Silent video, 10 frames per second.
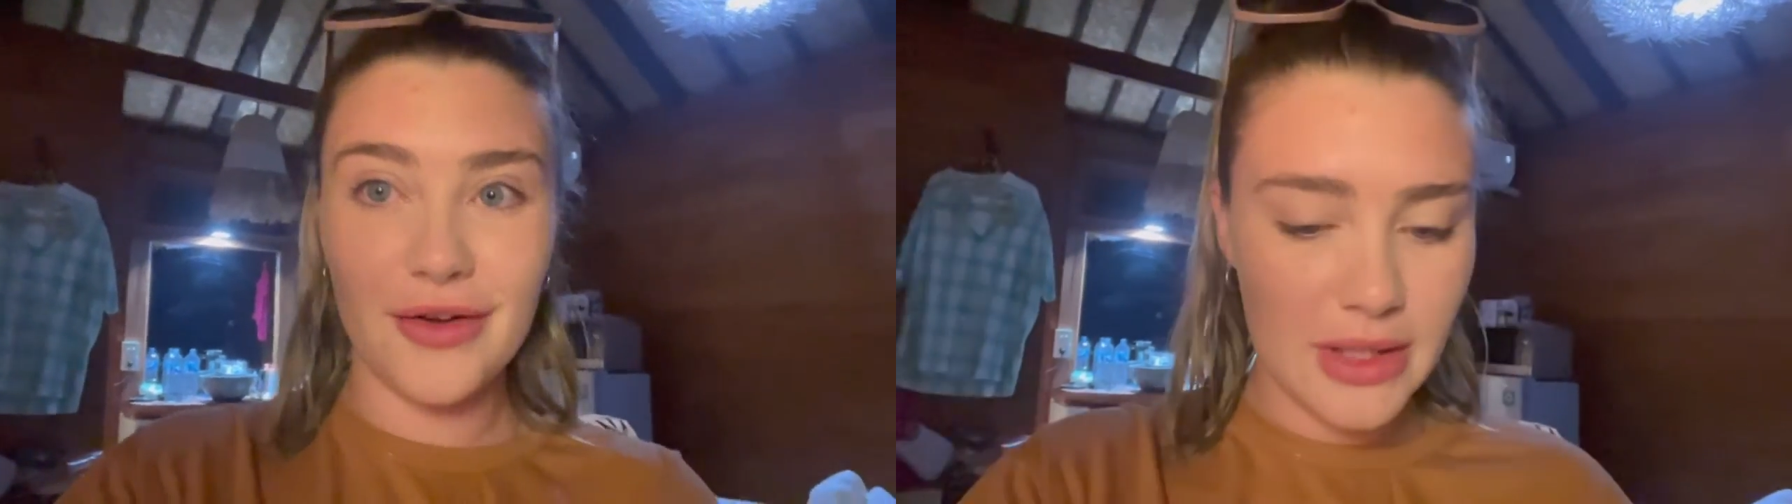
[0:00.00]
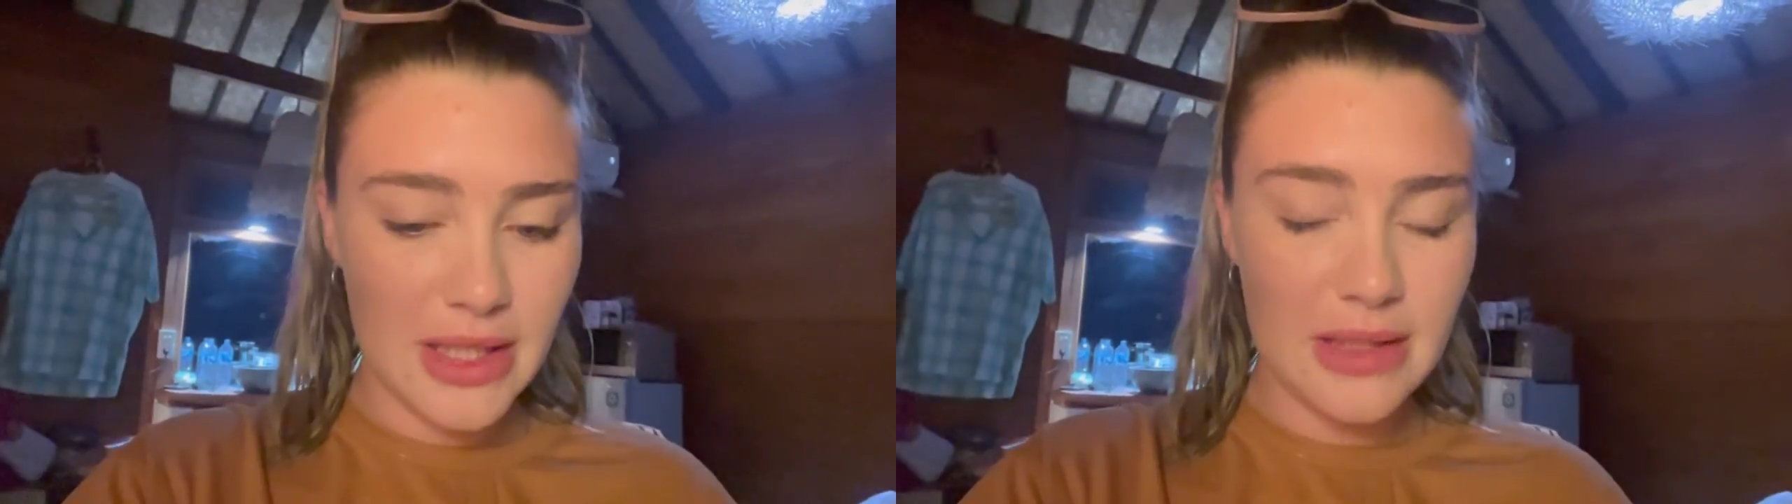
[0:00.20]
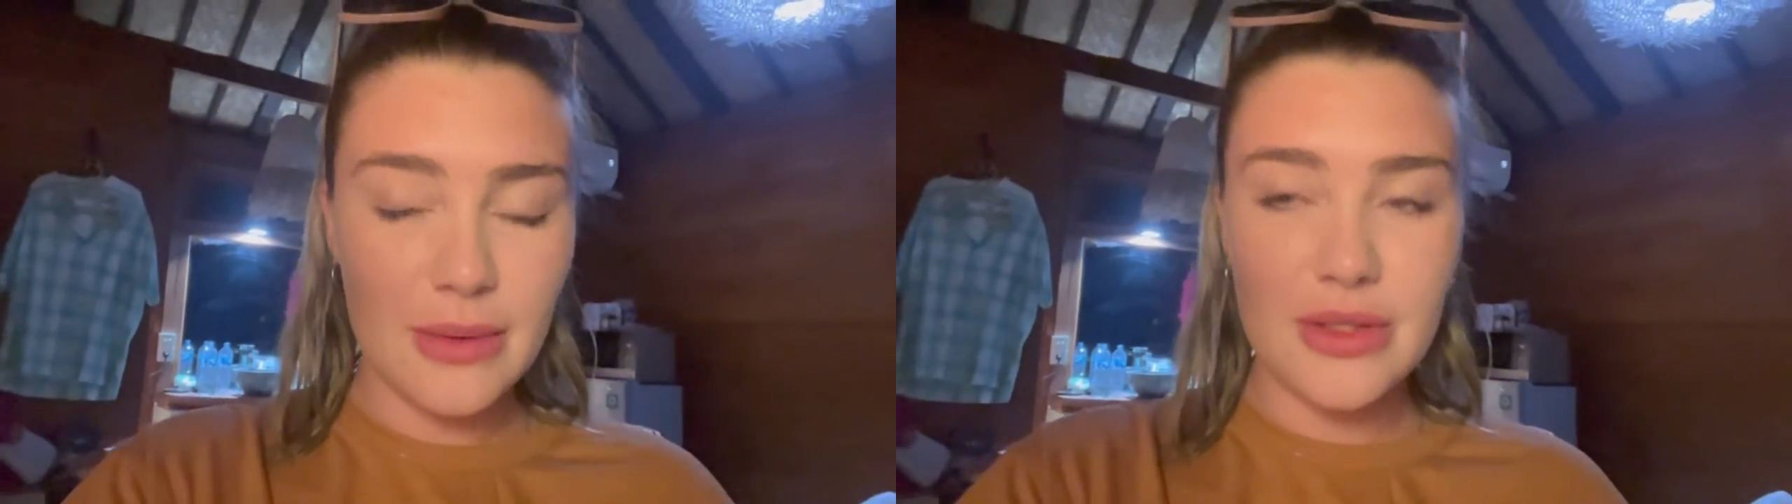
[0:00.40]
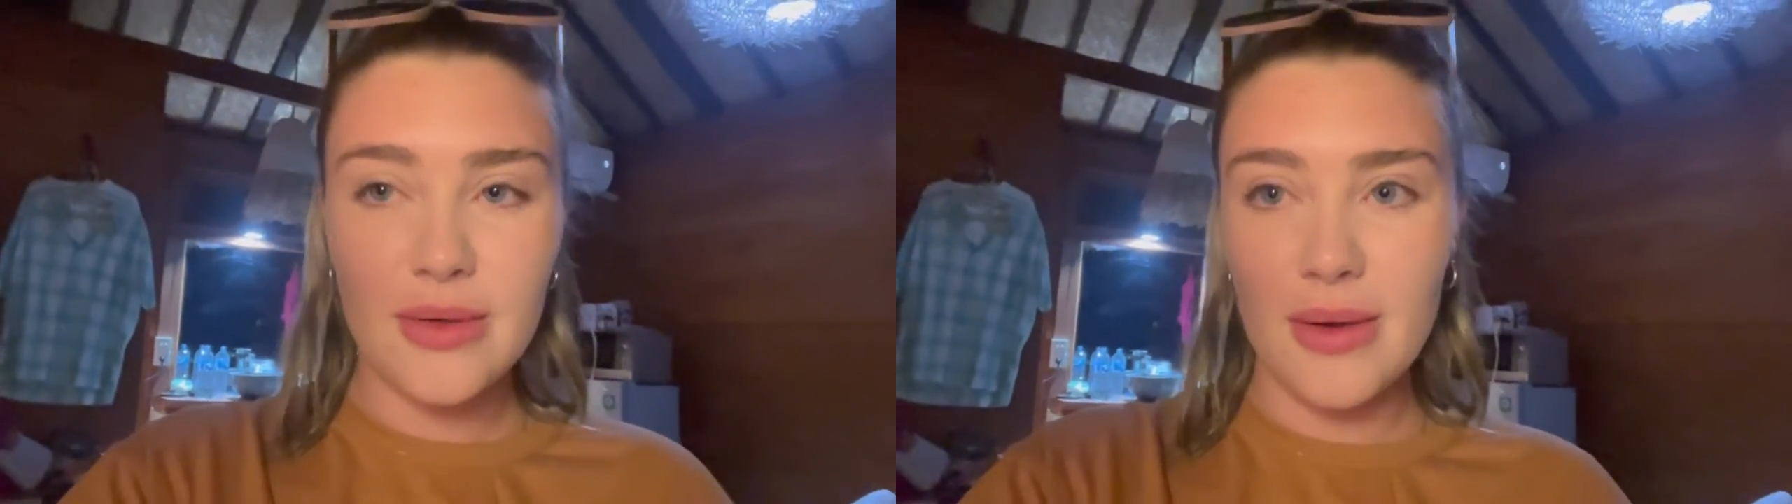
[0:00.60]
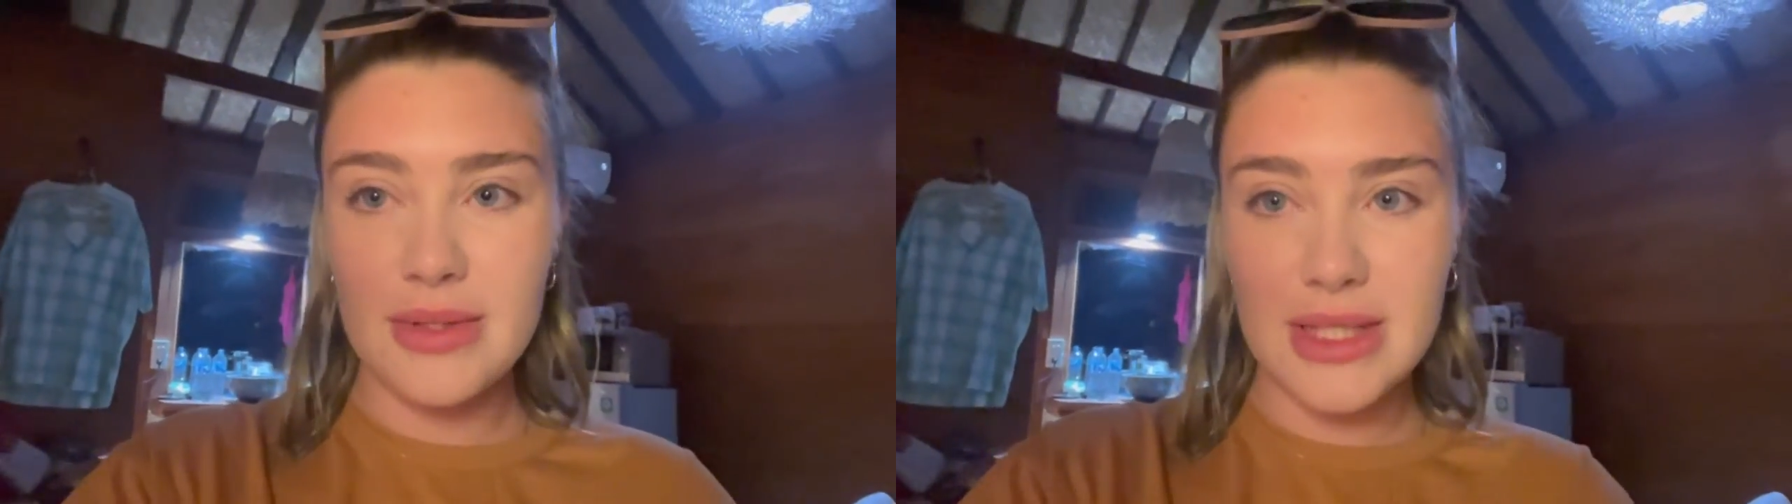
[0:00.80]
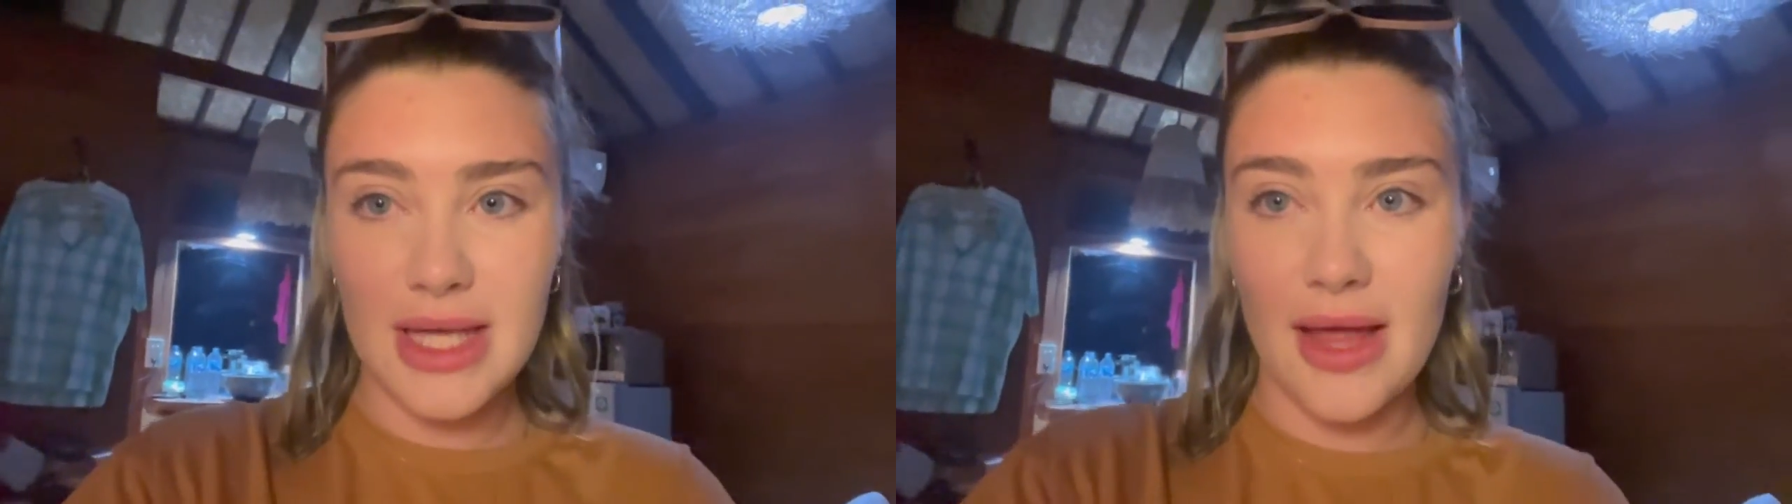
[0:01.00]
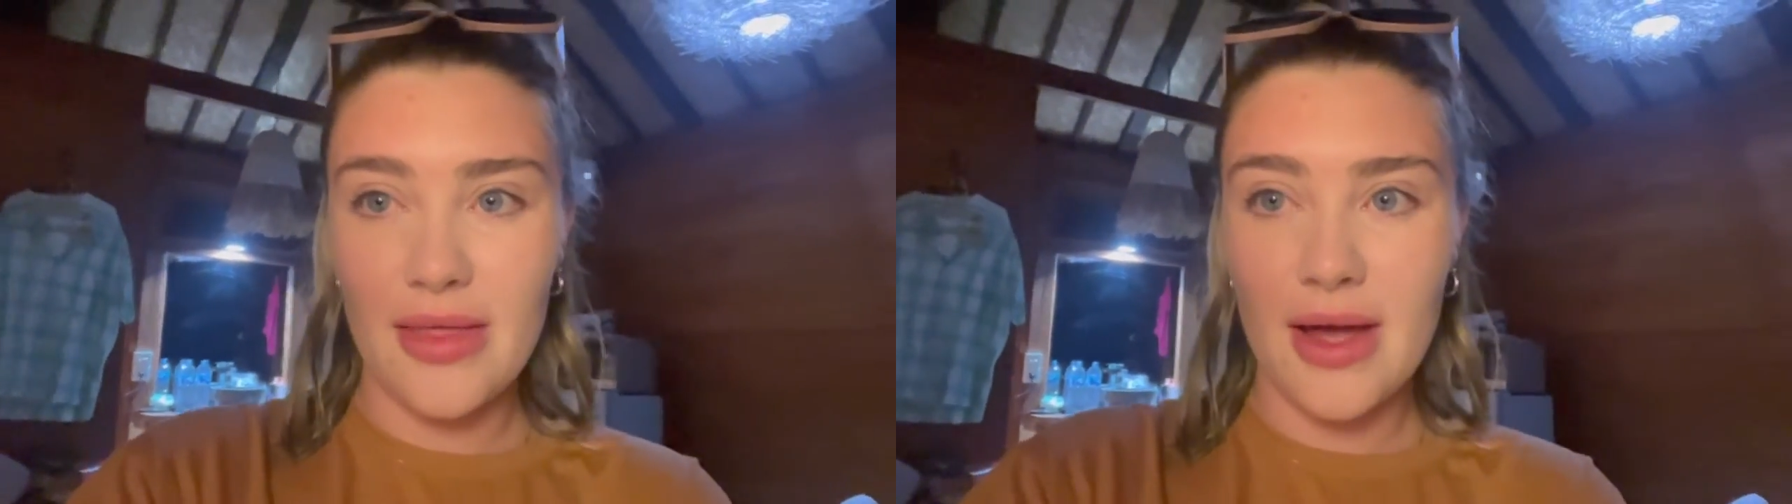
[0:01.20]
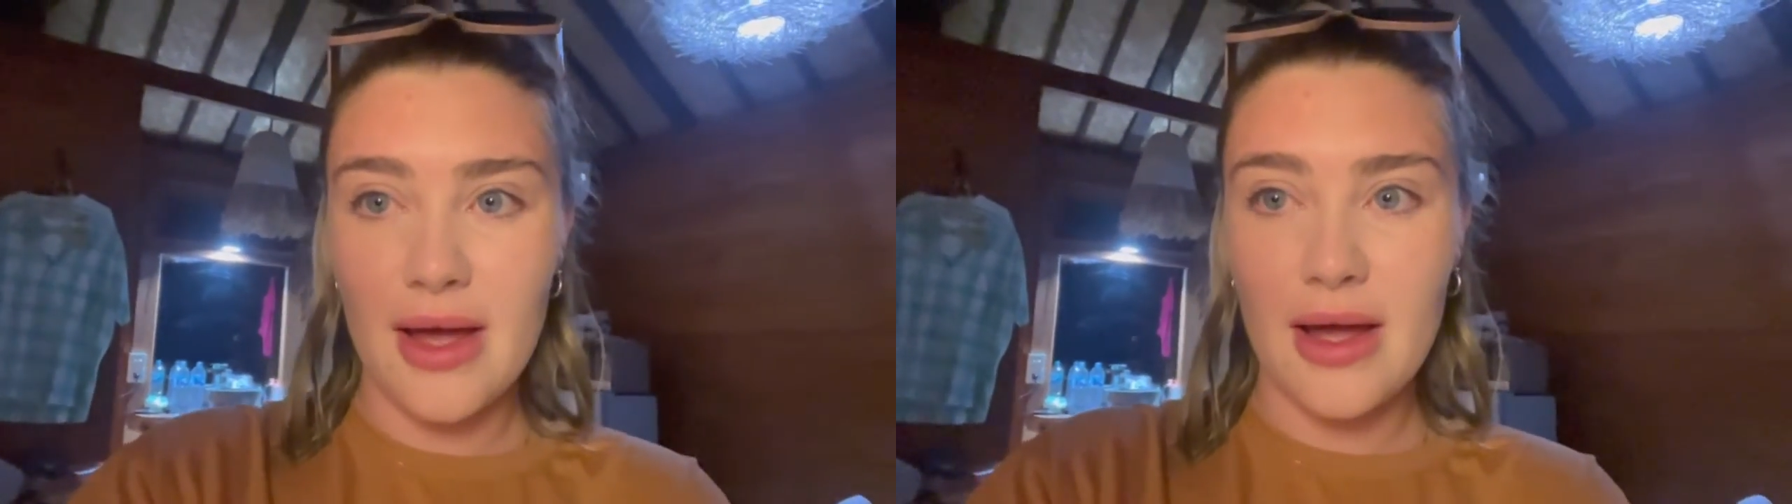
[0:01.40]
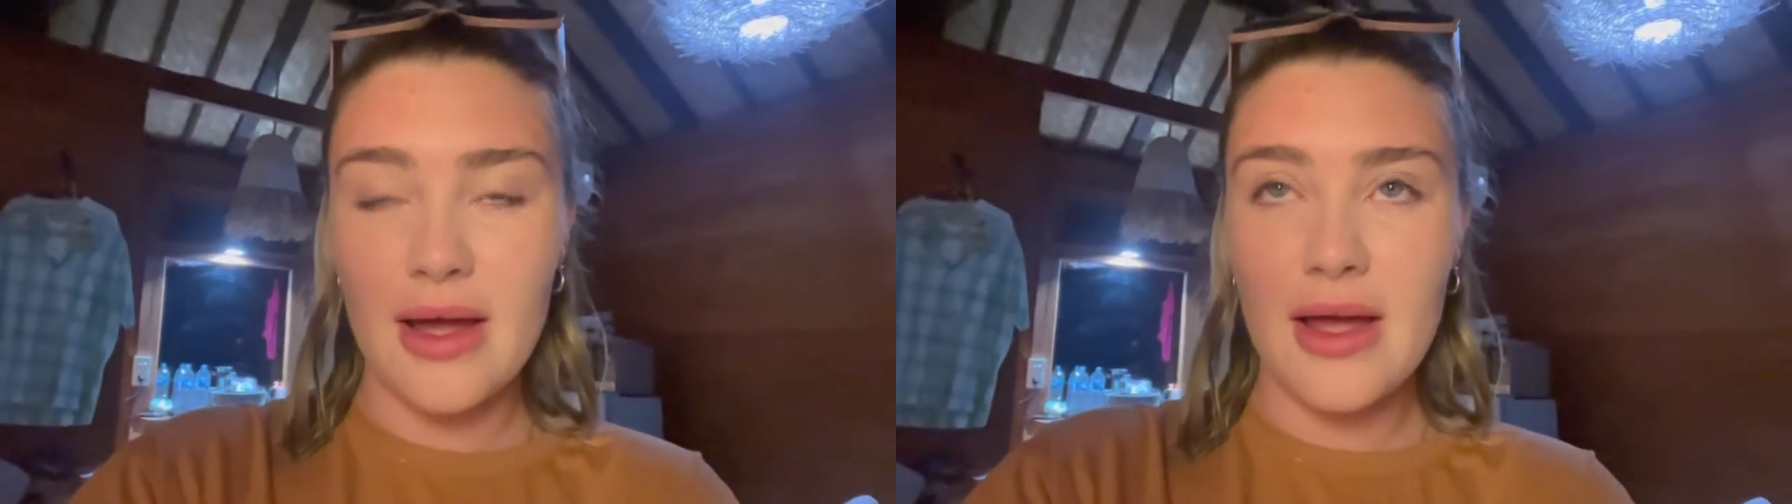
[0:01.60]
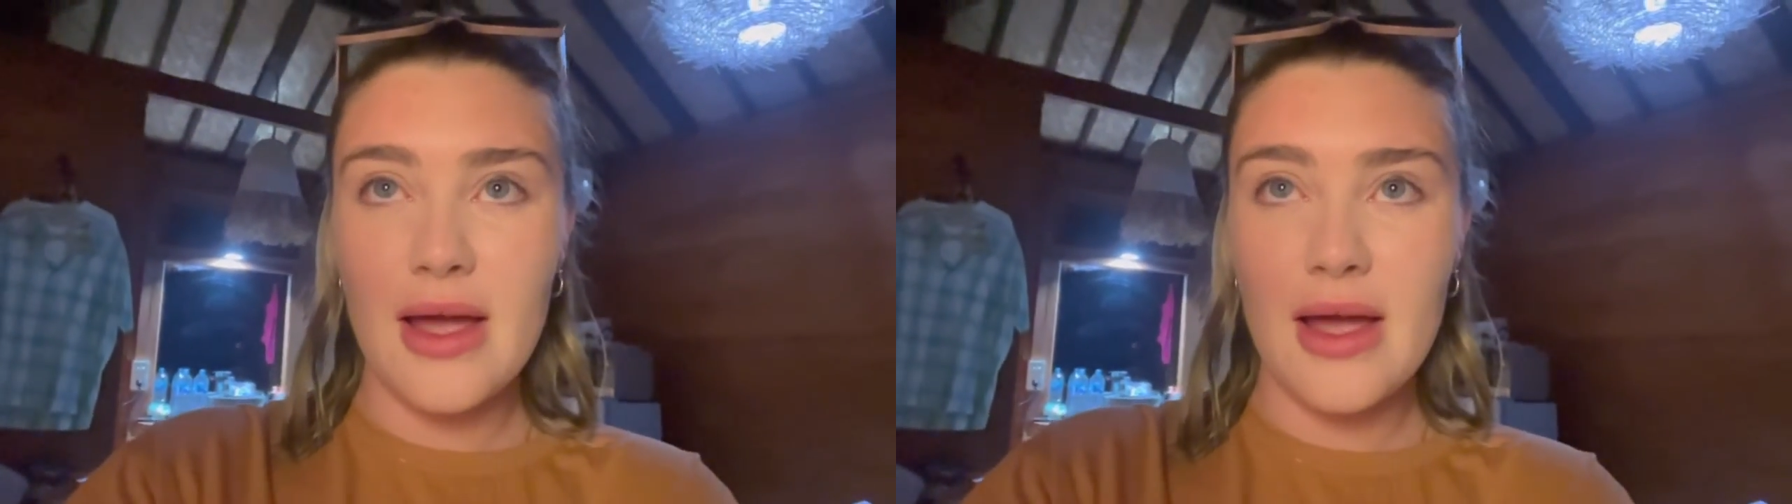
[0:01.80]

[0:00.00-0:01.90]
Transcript: It takes about 2 hours to get there,